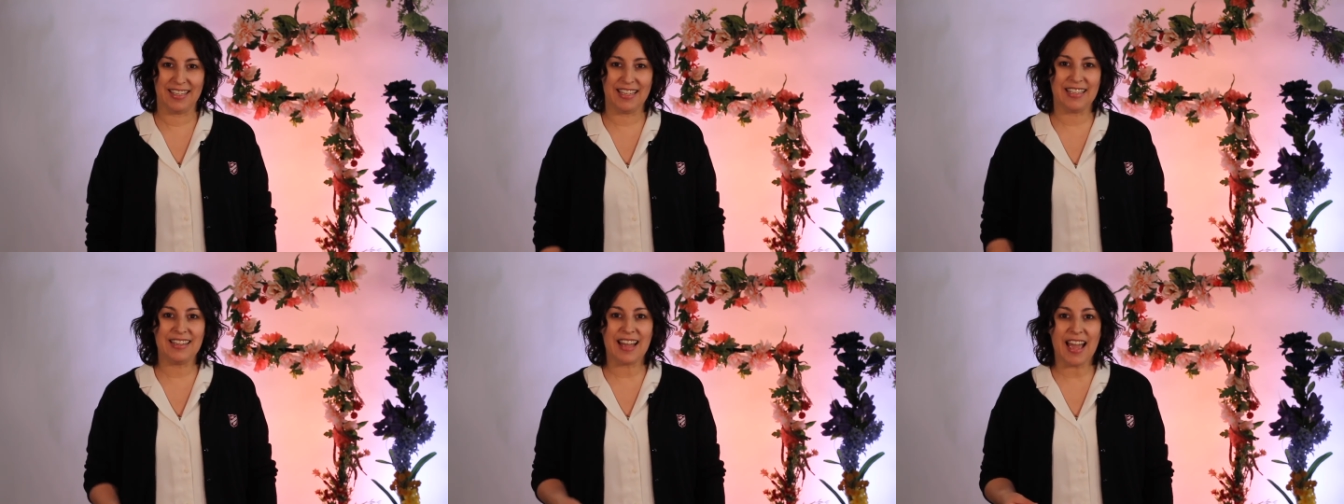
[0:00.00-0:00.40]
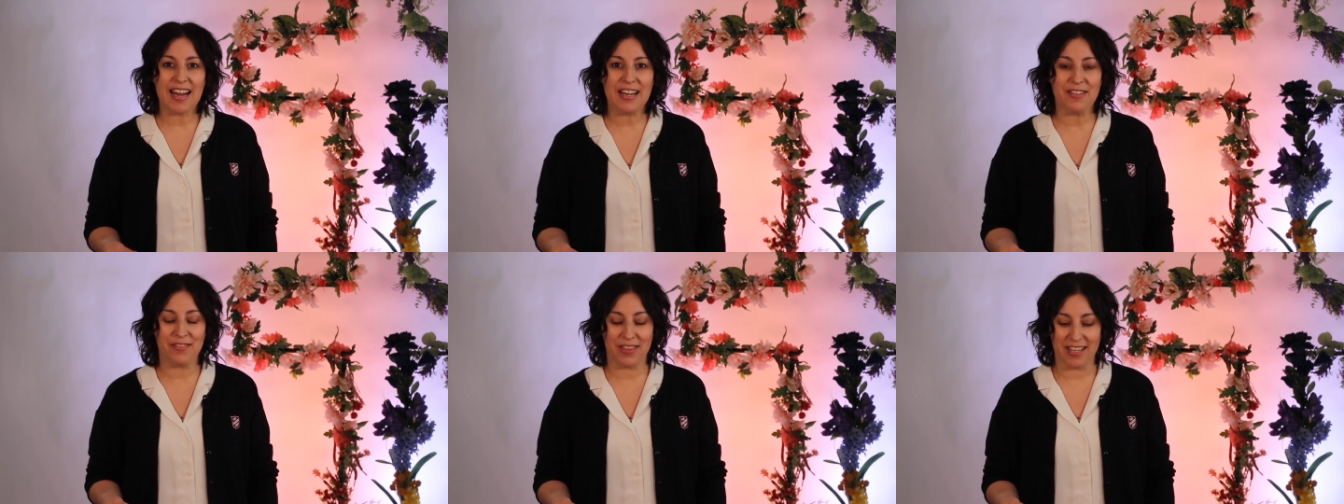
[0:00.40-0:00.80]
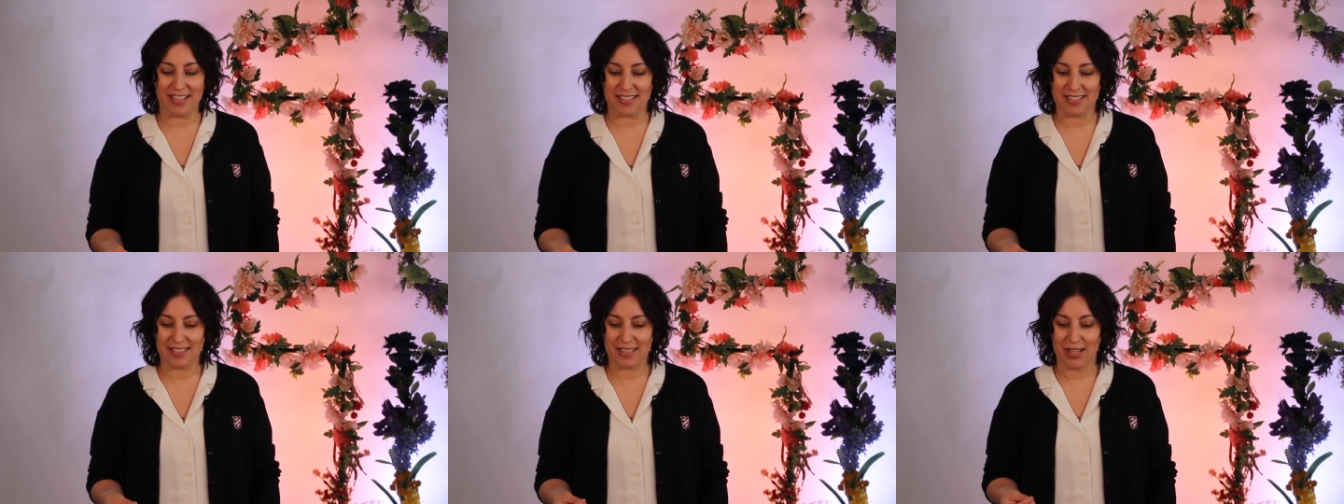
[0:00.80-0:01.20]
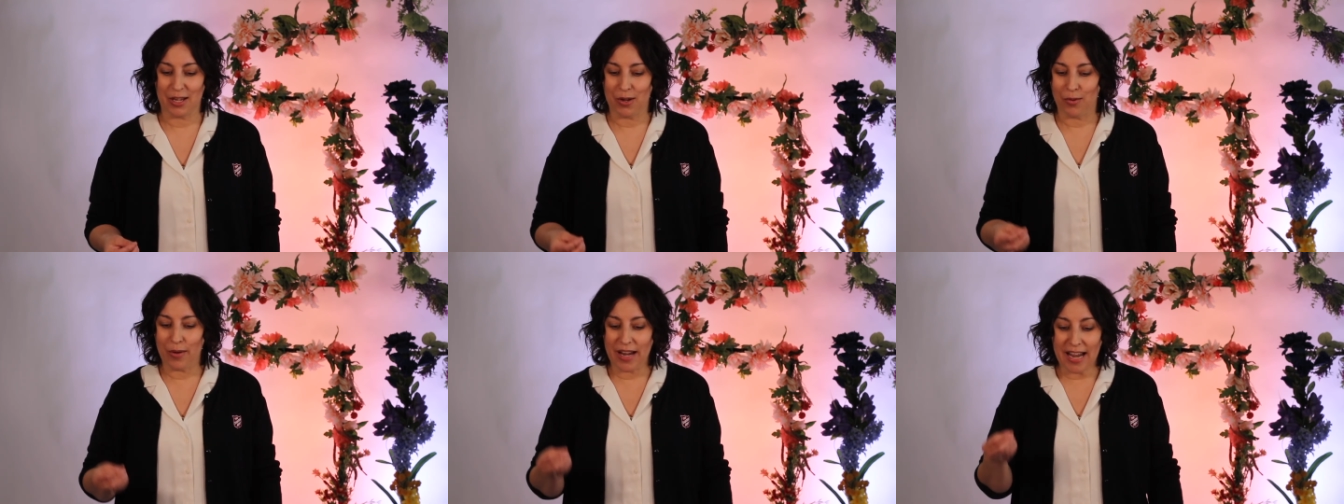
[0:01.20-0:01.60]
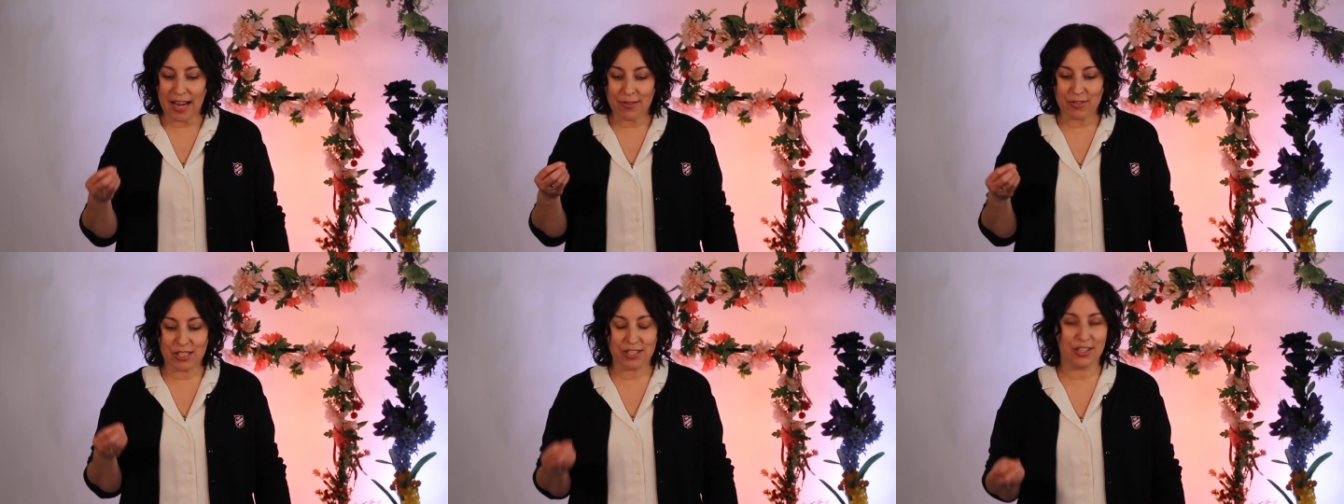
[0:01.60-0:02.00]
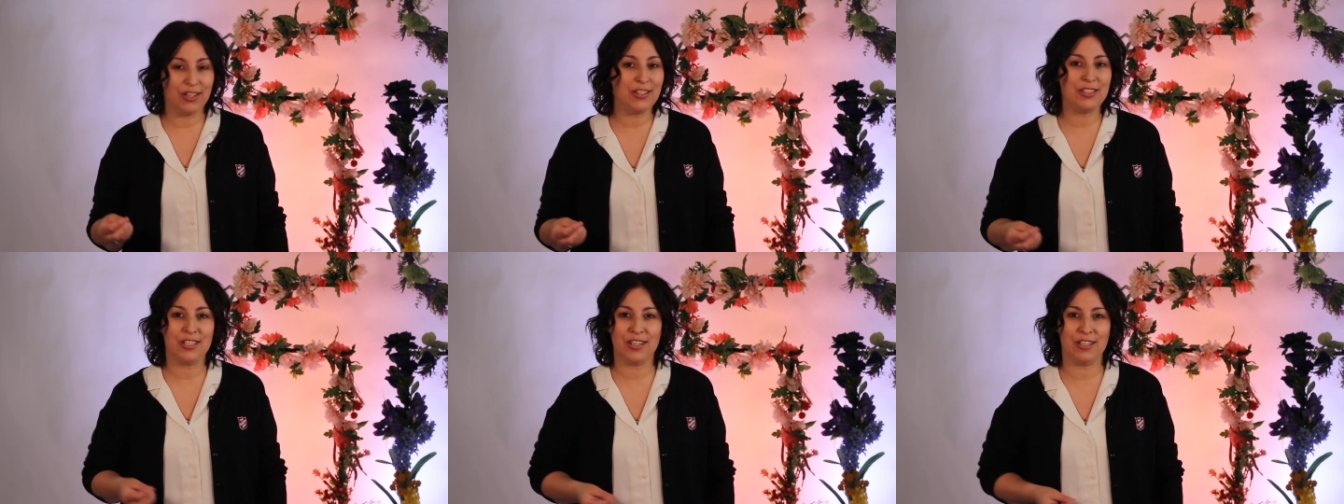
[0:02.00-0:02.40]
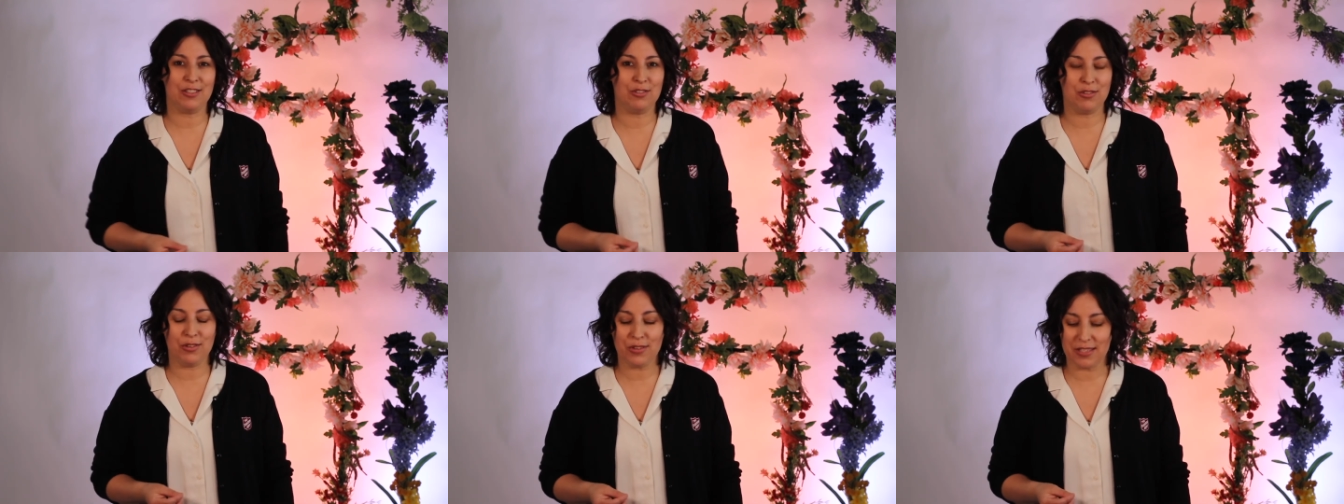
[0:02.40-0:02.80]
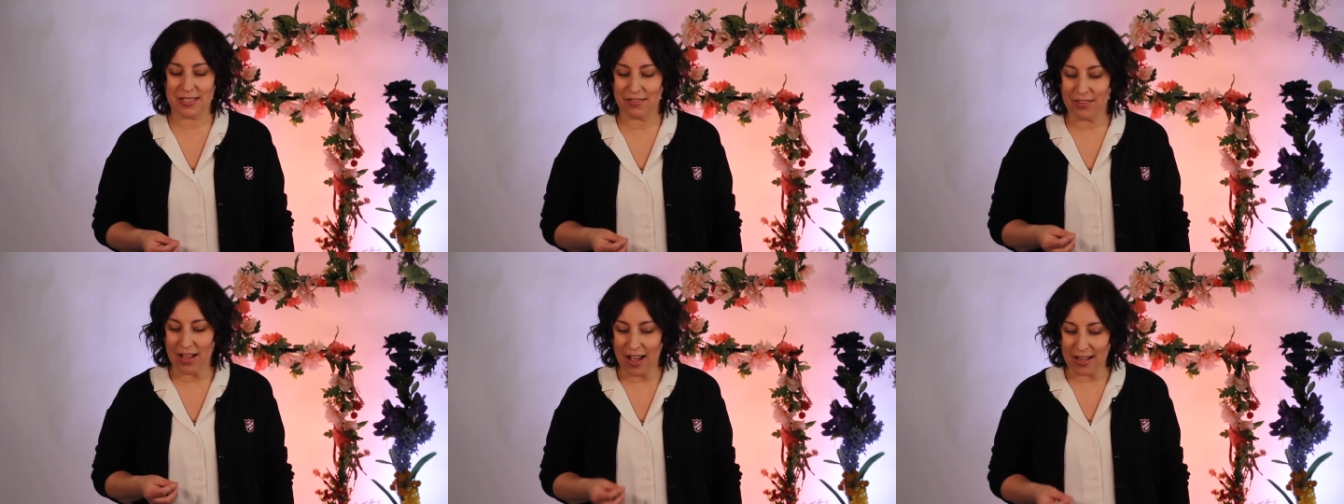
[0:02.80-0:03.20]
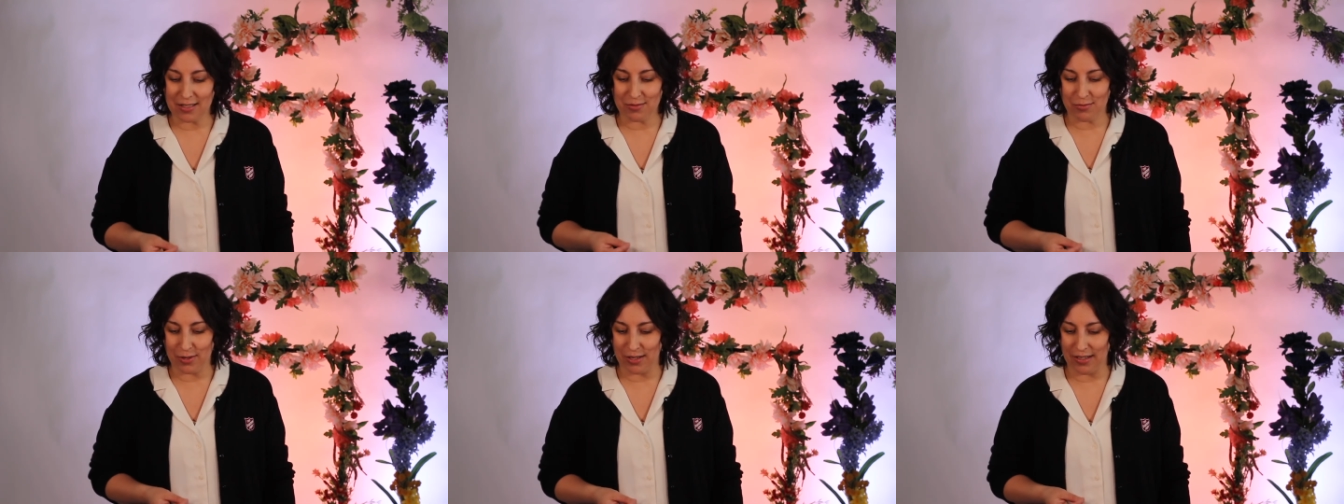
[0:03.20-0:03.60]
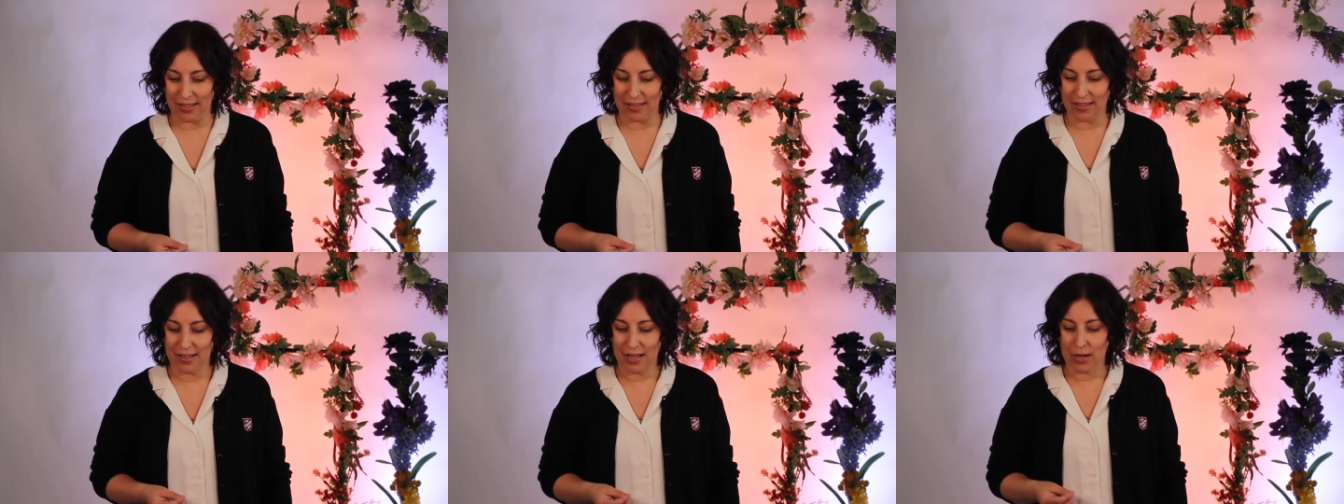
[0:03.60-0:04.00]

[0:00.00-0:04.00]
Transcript: In light of this, we can return to the truths of God's Word,